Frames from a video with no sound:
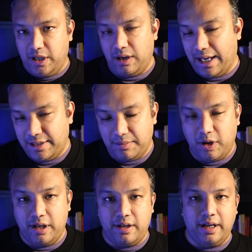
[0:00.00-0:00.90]
or asset
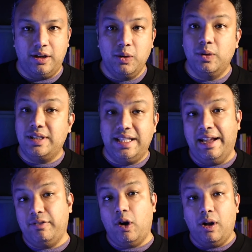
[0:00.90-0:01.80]
monitoring tools, they
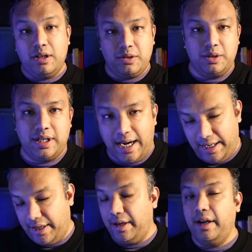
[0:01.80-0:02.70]
have also
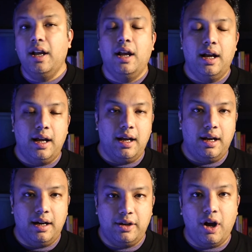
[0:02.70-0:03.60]
started
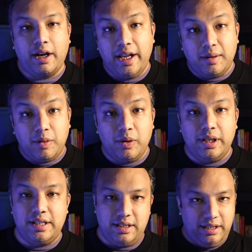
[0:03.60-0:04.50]
uh, talking about
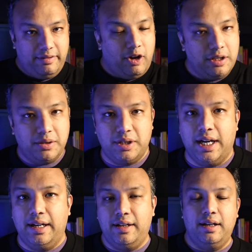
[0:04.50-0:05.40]
this and they've also
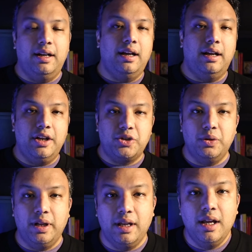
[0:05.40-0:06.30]
started uh,
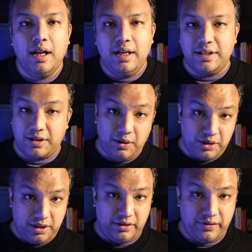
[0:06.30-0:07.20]
issuing
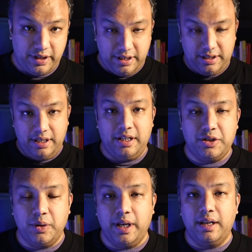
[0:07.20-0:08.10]
disclosures for this and
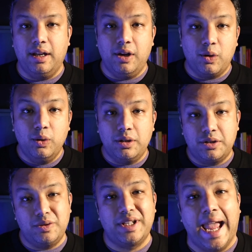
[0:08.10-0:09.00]
issuing rules
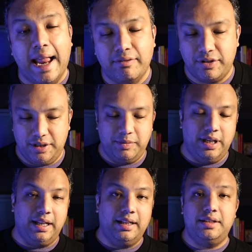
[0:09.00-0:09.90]
to scan for something
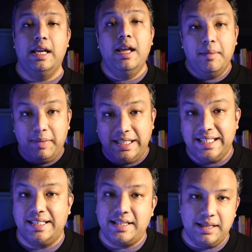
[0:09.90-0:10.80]
like this. But
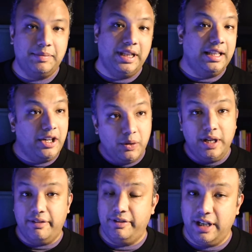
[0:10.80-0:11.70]
this is something that you
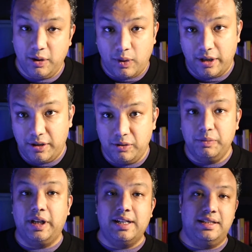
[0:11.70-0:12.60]
definitely want to do
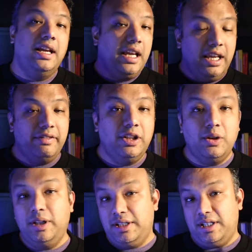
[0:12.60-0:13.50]
because even though
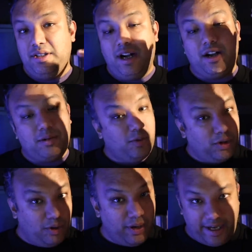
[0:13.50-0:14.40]
this is not remote
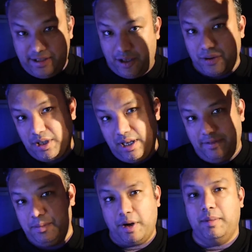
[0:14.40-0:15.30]
code execution level
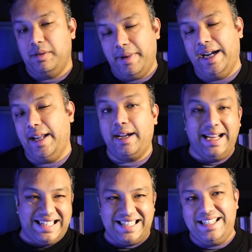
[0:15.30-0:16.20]
problematic,
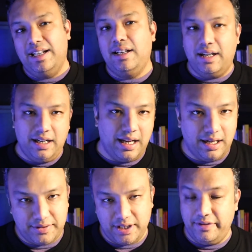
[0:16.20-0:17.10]
it's still a denial
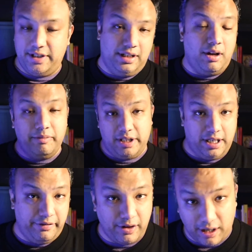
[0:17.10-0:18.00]
of service. And obviously,
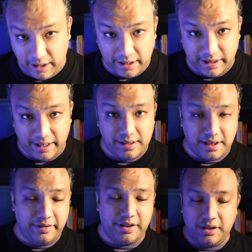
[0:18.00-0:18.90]
if you're running critical
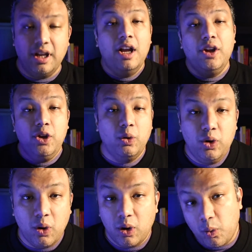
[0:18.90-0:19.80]
services, you
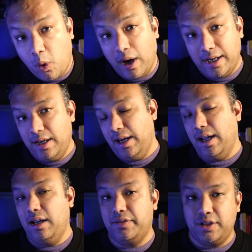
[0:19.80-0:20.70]
don't want a
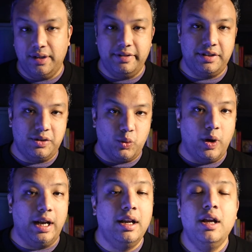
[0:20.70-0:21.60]
denial of service as well.